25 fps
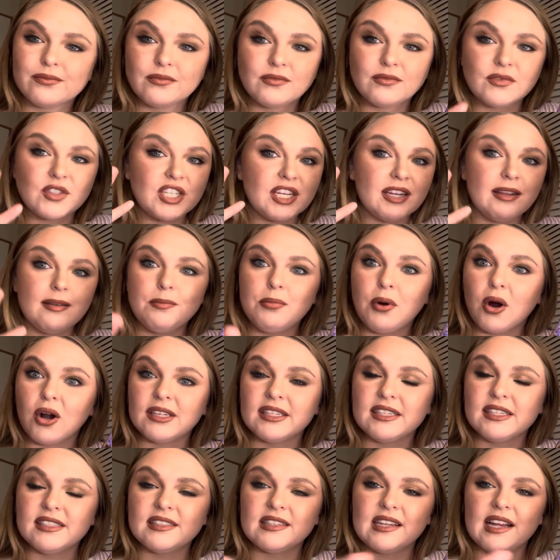tea
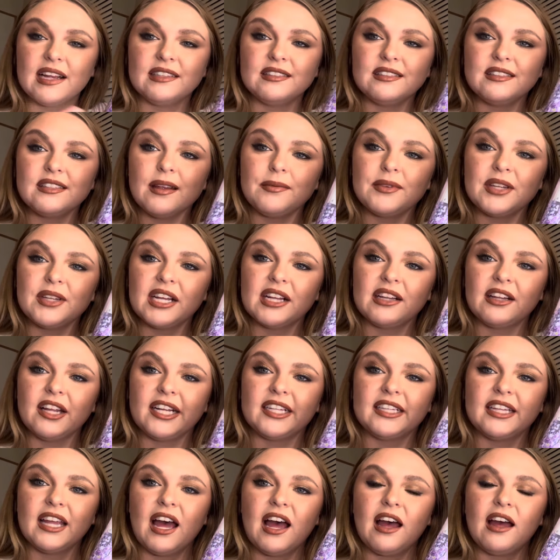party scent, something like
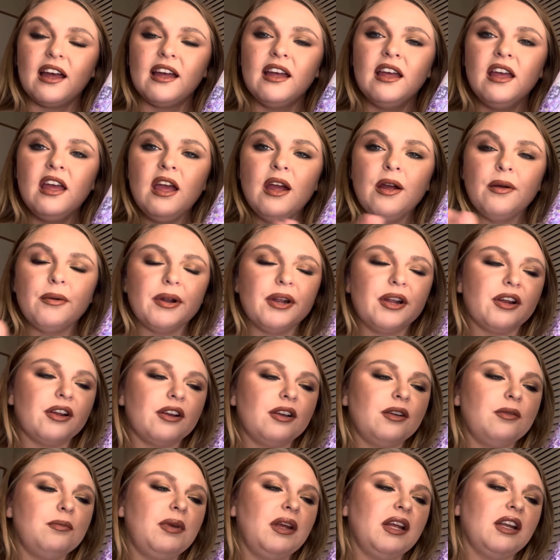that, where you're going
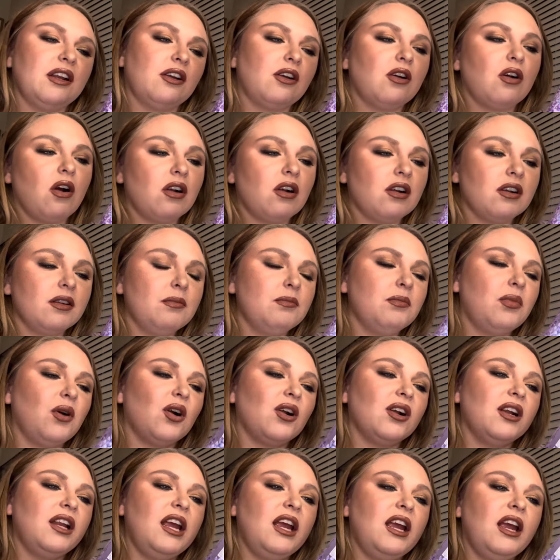to be at a garden
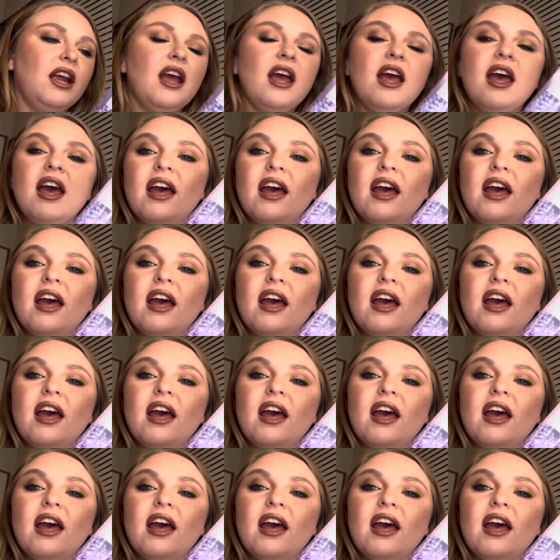party.